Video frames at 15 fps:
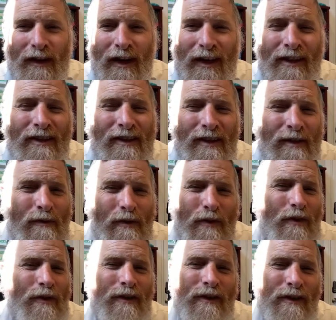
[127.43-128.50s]
And the same
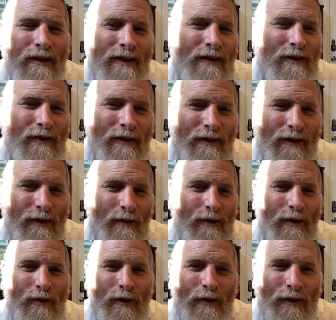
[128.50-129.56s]
calling out that we
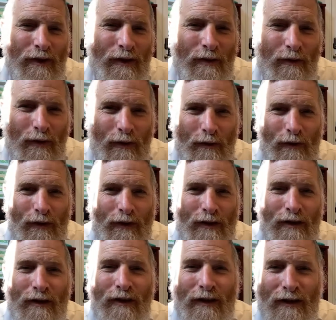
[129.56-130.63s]
call out when we're
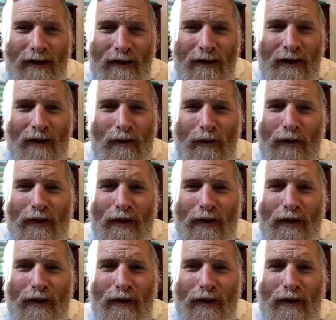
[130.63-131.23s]
stuck and